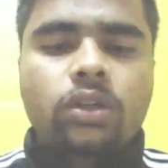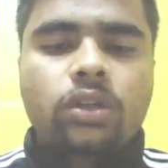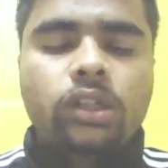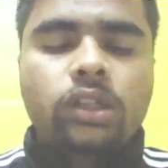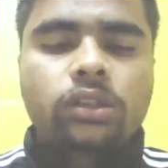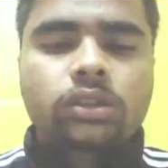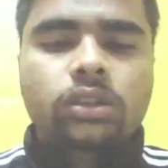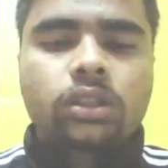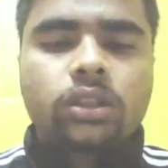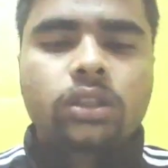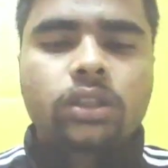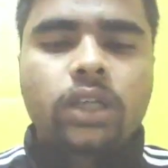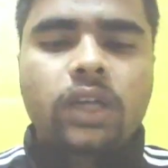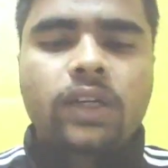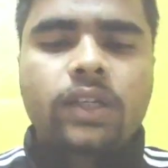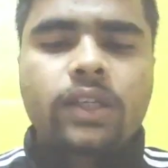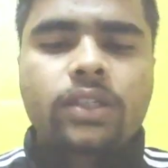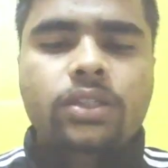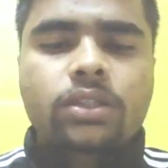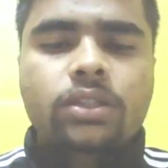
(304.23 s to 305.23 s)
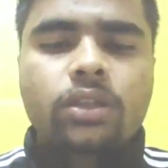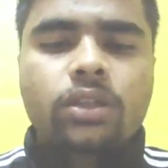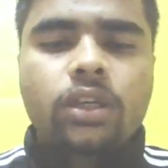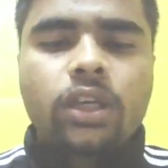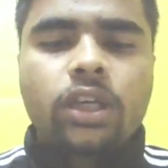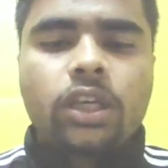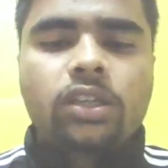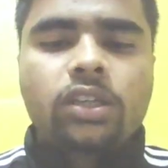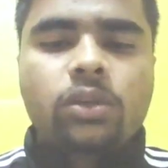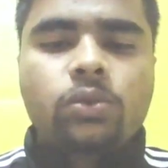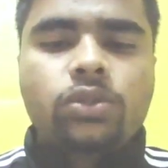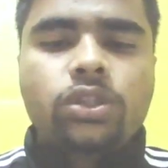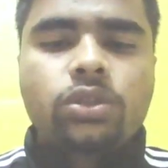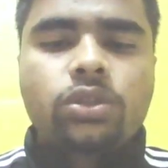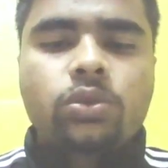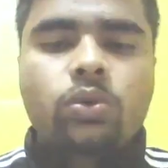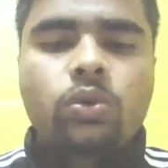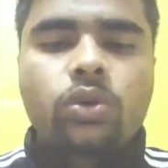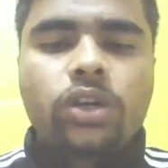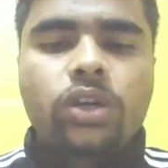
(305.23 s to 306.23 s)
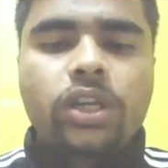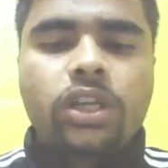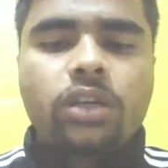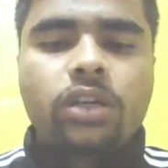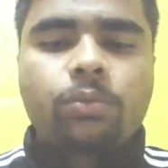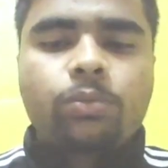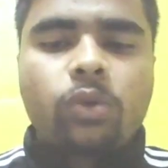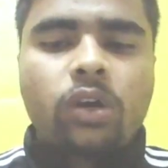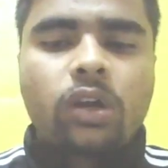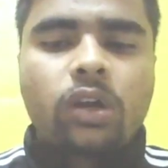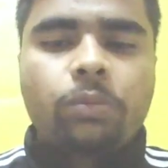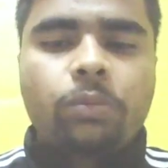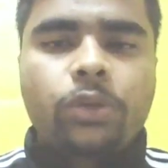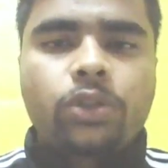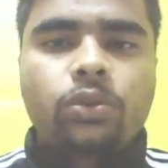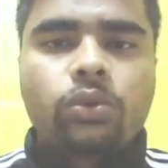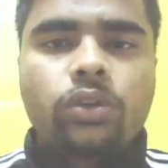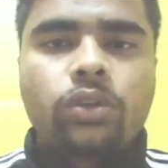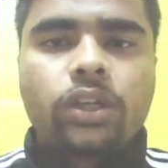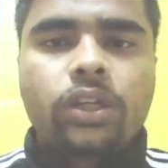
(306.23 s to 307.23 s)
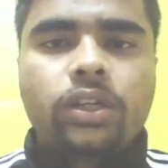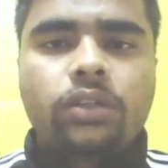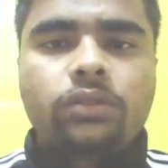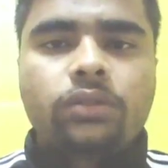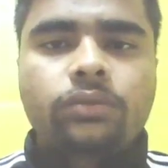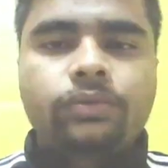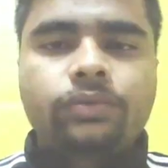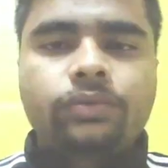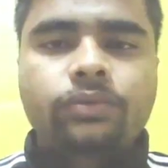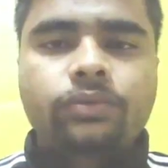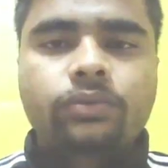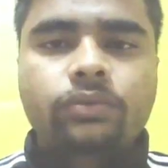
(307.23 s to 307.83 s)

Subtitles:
codons, that is AUG coding for methionine.